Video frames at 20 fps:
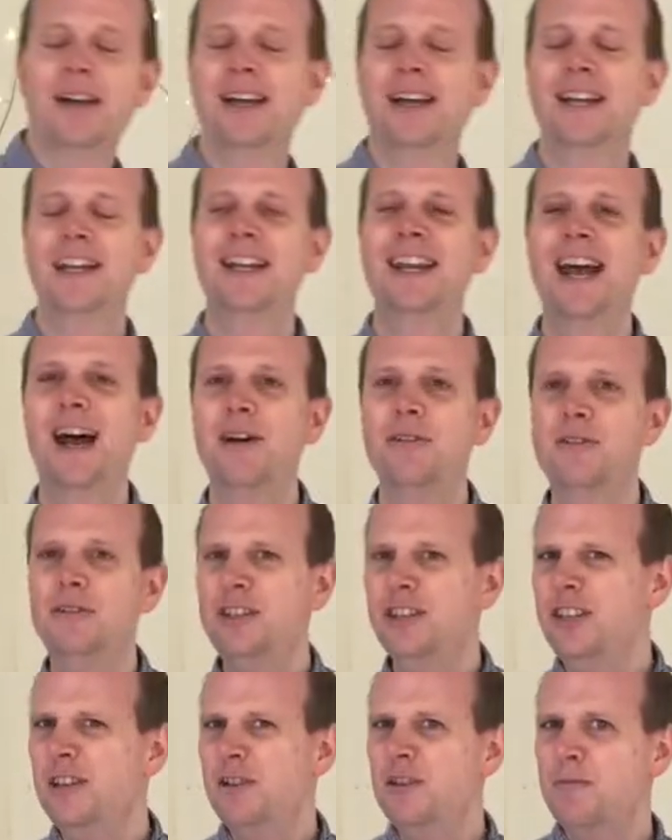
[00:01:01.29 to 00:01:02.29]
Now, do
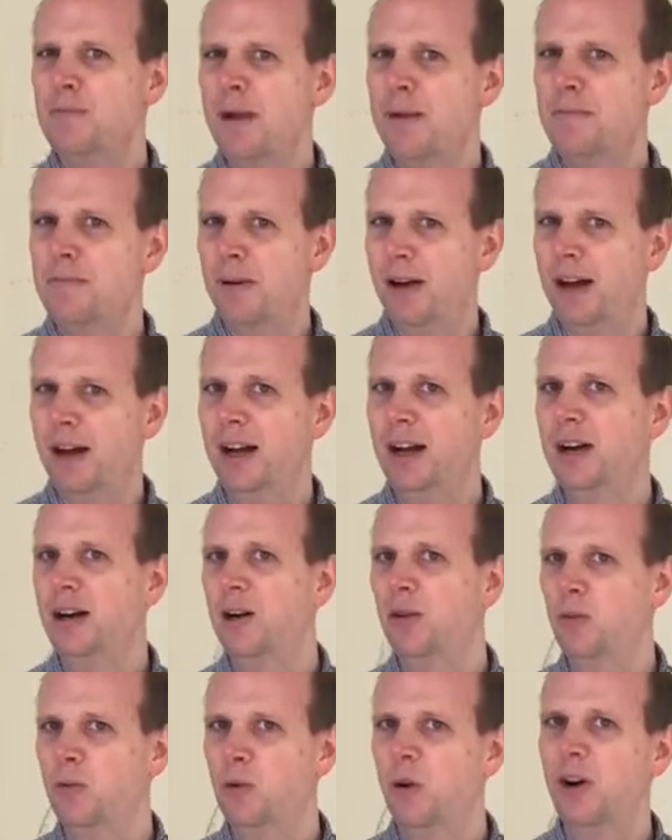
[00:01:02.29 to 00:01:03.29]
you remember
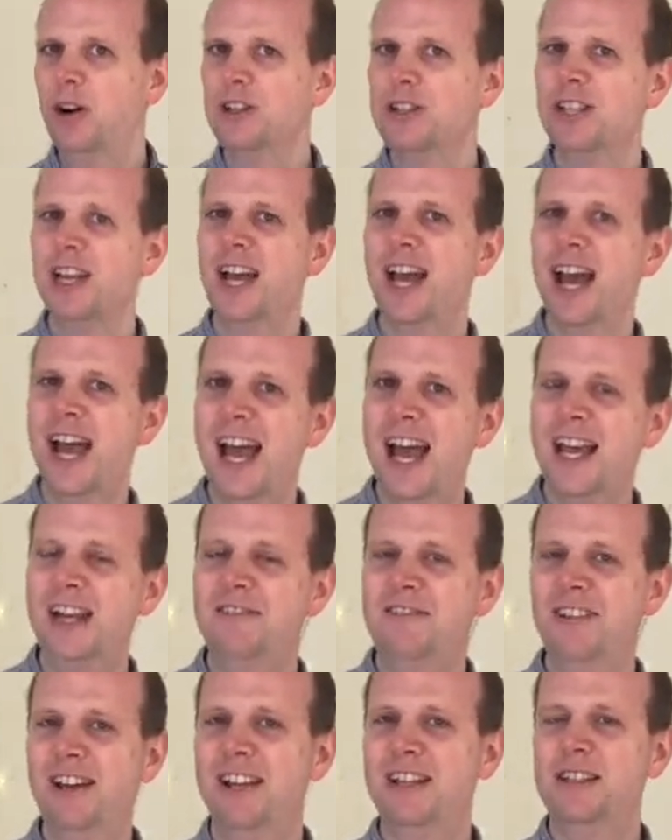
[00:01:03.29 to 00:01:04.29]
what
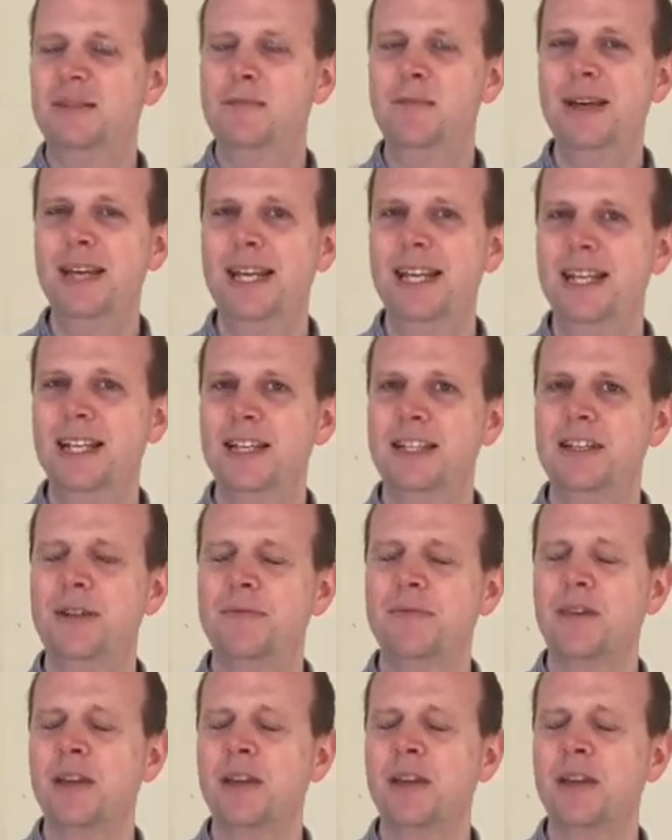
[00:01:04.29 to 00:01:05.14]
Advent means?